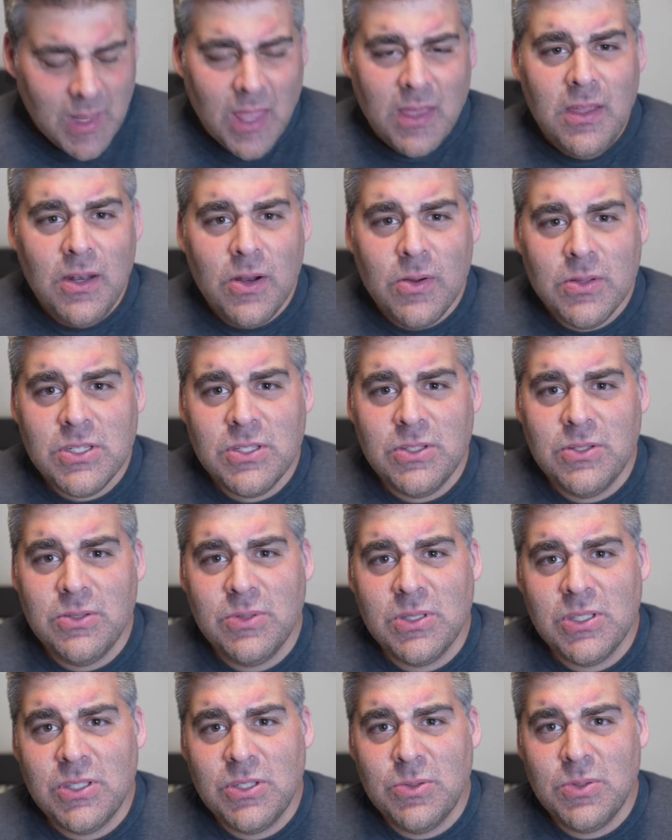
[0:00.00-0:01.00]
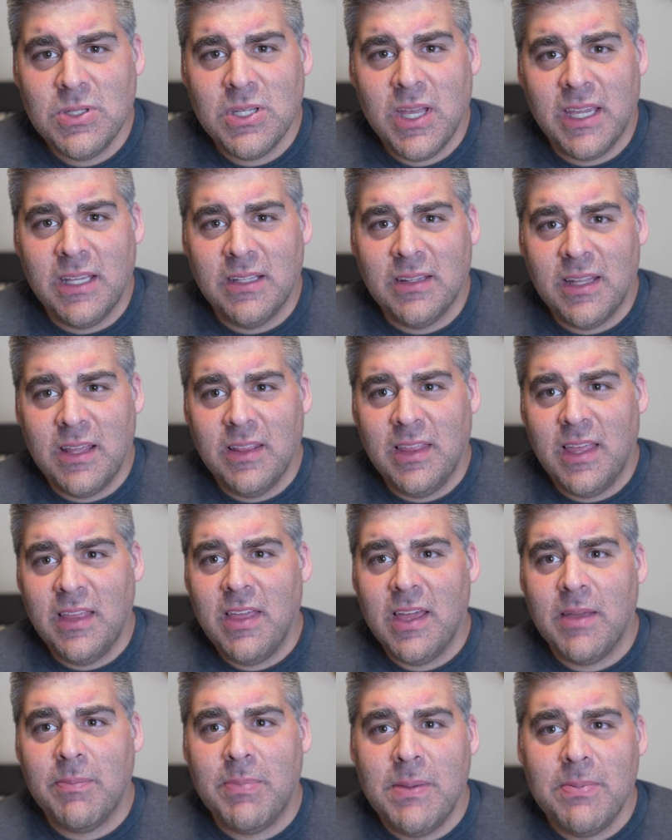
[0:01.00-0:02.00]
You know, it's too tight. They
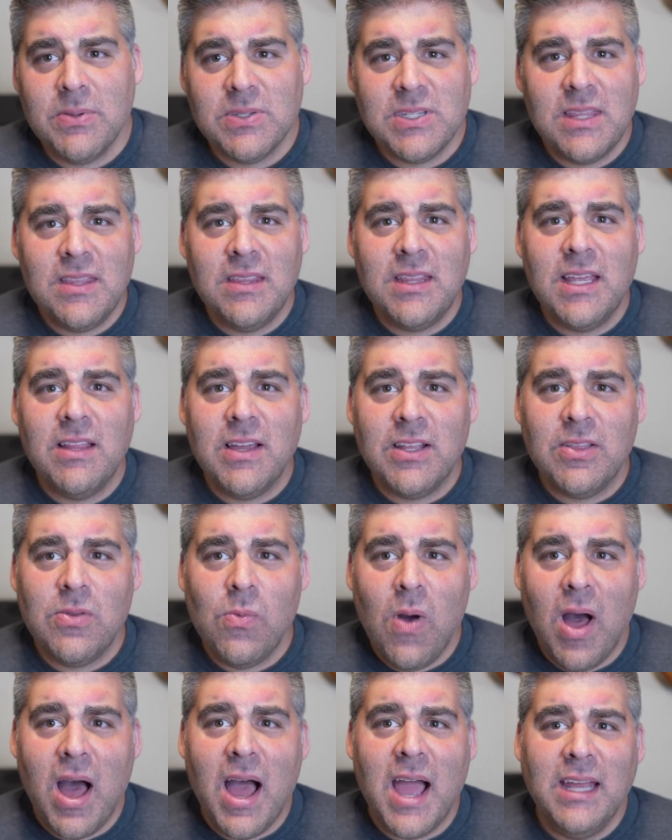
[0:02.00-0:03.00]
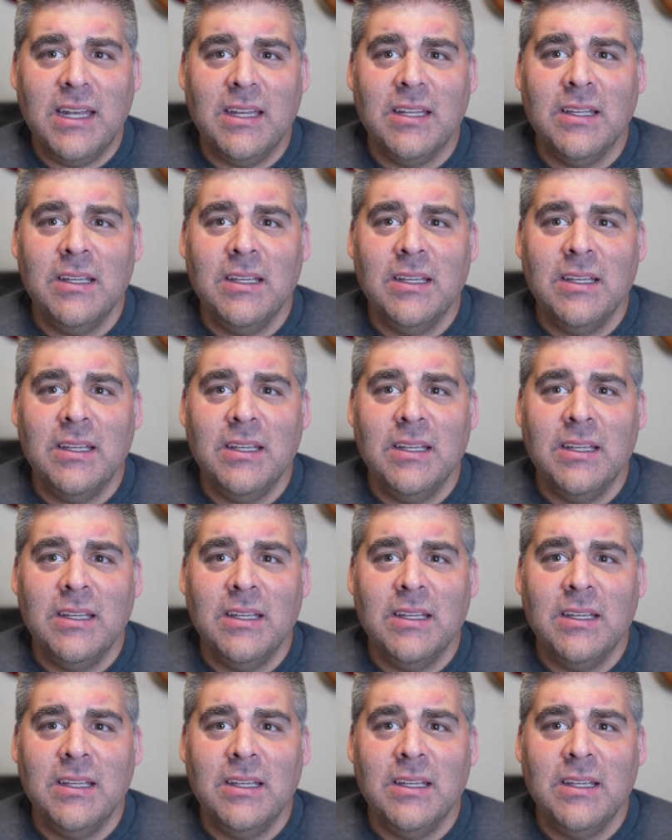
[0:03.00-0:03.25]
like, people say that they like the wide.